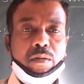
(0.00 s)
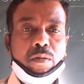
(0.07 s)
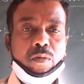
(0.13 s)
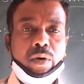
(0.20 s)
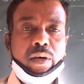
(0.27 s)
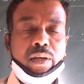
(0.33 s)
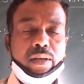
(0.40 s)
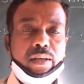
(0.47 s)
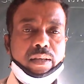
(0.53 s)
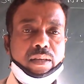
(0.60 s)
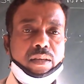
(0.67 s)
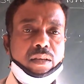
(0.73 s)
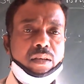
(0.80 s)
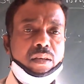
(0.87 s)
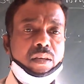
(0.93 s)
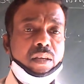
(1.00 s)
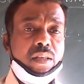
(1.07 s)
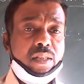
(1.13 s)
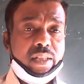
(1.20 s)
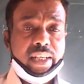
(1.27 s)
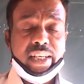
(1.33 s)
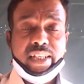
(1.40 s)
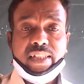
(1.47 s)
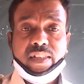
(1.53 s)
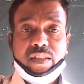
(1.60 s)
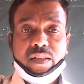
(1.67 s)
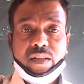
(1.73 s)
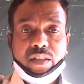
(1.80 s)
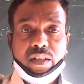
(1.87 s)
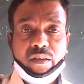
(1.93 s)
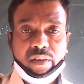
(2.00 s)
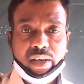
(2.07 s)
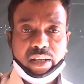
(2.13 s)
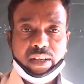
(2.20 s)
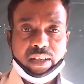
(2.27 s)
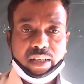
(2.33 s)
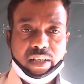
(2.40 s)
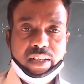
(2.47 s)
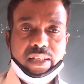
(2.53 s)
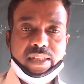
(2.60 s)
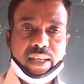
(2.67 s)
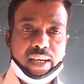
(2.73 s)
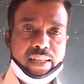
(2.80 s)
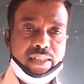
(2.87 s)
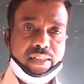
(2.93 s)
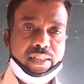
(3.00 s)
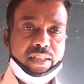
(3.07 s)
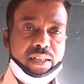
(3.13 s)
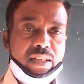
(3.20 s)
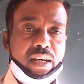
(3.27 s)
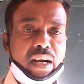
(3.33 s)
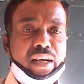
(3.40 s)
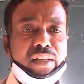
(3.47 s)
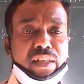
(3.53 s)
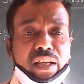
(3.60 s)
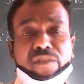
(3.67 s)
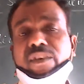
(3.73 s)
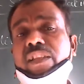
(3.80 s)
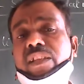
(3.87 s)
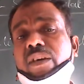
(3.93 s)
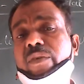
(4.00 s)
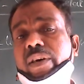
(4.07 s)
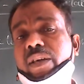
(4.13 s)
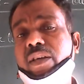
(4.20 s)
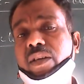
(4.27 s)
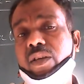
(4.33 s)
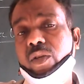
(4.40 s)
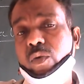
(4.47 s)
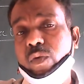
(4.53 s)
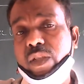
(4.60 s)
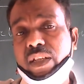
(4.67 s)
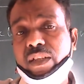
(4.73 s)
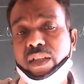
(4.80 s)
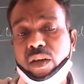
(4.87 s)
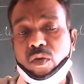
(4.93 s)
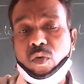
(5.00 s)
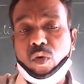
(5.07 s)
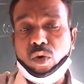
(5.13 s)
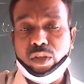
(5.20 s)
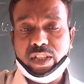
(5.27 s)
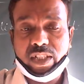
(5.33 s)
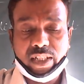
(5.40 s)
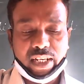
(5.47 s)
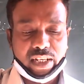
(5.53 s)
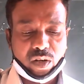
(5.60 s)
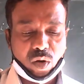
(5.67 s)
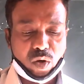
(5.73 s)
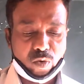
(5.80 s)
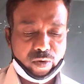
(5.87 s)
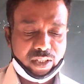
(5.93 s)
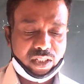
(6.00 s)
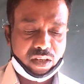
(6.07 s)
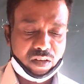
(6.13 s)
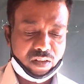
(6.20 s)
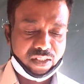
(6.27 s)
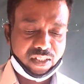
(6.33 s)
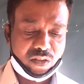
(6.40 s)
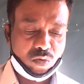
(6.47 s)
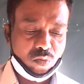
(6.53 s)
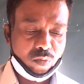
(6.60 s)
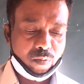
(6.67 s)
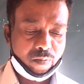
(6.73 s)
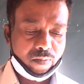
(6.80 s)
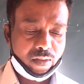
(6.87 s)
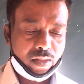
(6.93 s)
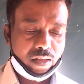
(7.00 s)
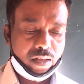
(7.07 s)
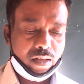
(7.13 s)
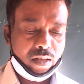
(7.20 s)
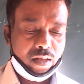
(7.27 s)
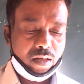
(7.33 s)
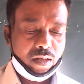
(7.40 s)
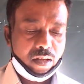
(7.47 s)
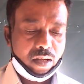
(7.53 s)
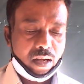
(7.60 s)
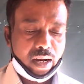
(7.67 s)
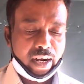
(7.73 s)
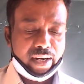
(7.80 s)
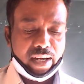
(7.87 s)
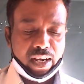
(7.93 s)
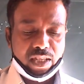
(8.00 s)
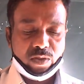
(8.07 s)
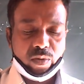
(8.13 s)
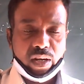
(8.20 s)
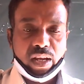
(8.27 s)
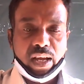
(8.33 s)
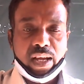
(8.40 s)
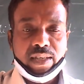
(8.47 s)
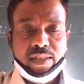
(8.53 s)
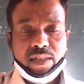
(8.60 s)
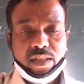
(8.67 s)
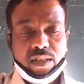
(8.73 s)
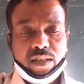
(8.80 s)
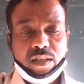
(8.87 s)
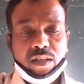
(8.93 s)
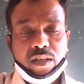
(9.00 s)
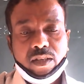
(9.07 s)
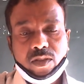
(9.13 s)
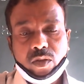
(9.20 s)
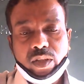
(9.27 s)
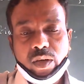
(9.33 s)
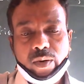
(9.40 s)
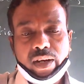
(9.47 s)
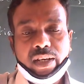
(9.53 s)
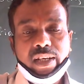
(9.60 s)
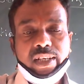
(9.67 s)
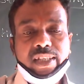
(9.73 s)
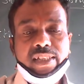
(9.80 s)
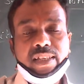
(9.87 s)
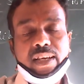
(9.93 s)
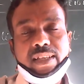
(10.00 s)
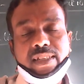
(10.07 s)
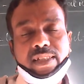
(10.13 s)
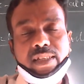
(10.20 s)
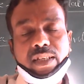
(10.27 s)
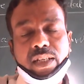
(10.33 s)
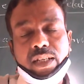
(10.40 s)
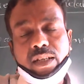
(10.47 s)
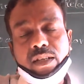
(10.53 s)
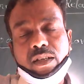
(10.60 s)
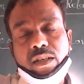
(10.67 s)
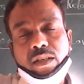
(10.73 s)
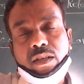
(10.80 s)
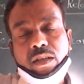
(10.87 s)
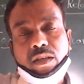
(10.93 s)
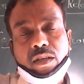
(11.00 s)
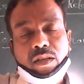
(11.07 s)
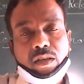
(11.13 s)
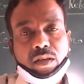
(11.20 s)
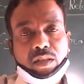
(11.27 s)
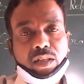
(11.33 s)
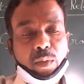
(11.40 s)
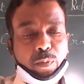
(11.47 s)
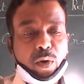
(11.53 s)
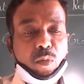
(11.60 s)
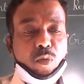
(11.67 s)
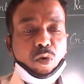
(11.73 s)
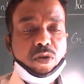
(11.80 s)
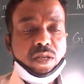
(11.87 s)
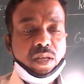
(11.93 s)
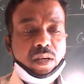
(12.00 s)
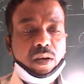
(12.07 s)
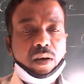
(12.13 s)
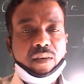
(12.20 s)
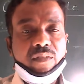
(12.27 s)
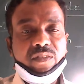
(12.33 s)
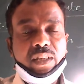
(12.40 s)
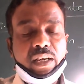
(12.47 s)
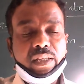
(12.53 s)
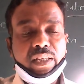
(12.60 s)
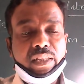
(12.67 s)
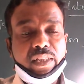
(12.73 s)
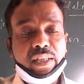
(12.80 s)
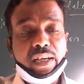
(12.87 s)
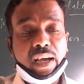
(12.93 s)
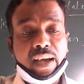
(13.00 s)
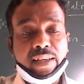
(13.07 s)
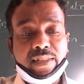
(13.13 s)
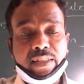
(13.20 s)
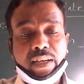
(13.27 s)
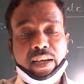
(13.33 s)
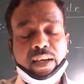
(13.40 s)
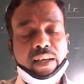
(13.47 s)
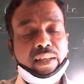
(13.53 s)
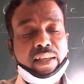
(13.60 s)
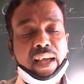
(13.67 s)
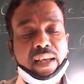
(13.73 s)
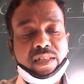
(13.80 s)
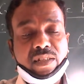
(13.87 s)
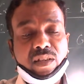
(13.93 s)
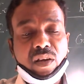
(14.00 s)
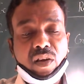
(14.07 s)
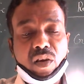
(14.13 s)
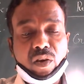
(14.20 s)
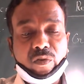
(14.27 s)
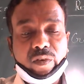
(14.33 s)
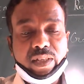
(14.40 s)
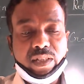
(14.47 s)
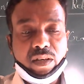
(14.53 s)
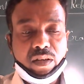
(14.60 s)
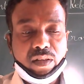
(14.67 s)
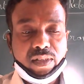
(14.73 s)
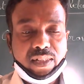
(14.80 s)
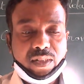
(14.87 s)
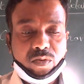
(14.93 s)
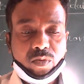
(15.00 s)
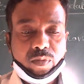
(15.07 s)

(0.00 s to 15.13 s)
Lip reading: were states they were criticized, and even they were using their own state language also, and as well as so they were criticized the promotion of the Hindi as a national language also.